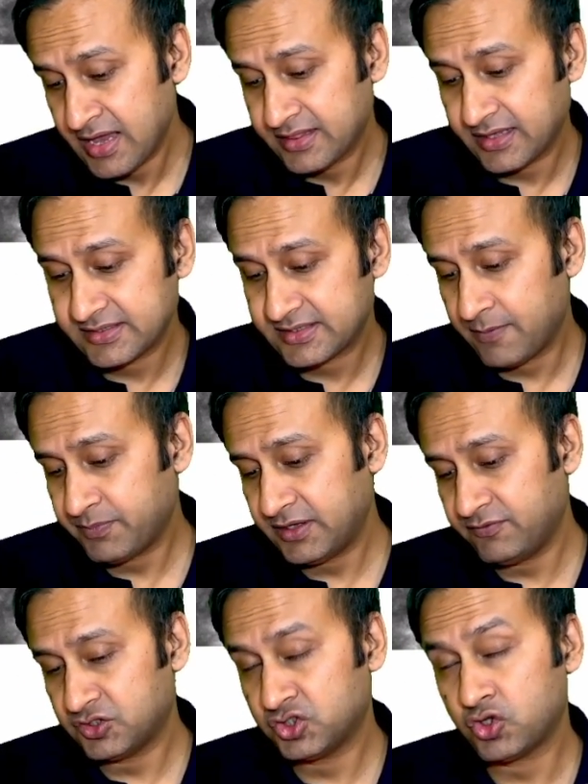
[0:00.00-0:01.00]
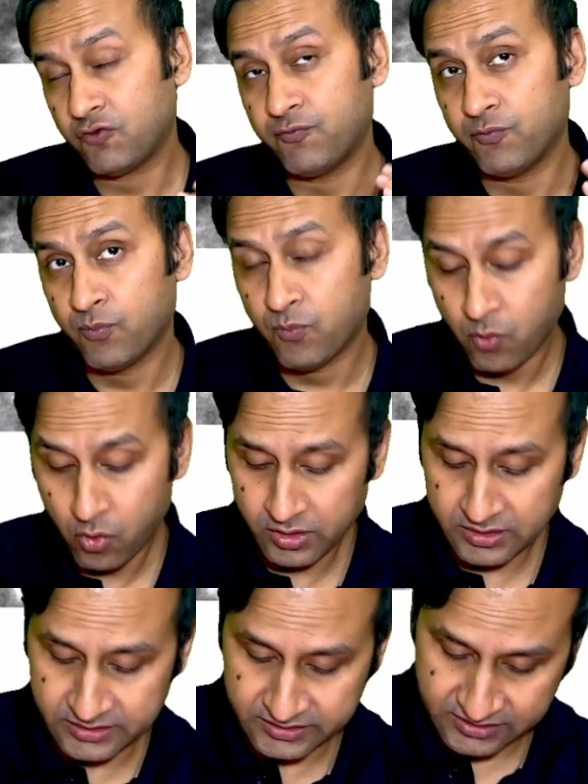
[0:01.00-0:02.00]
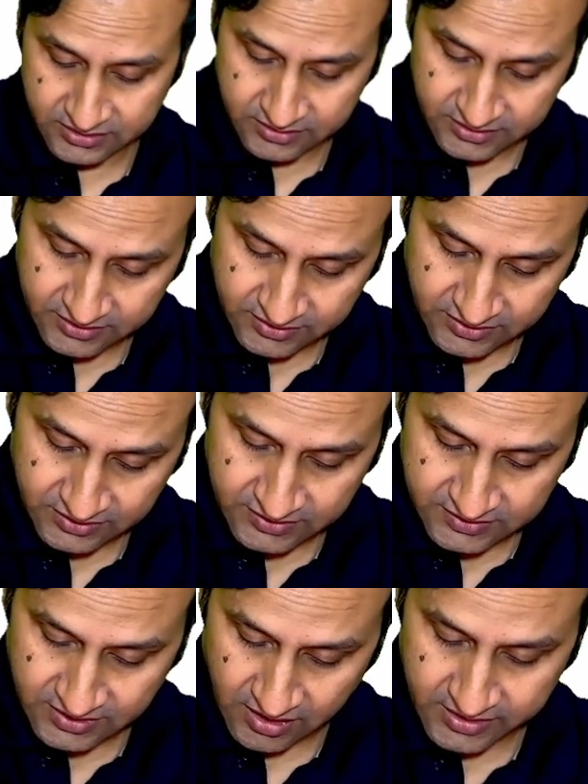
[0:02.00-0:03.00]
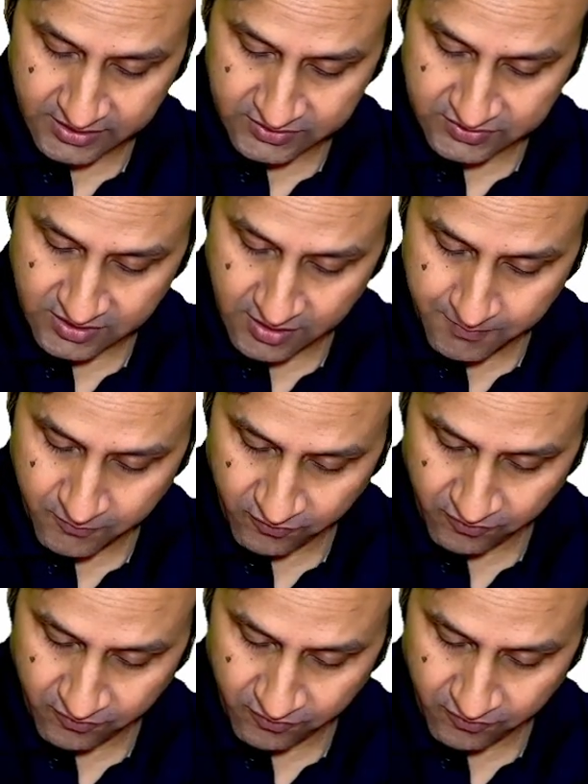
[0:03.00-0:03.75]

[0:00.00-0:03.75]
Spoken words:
Then something which is of more concern than these is the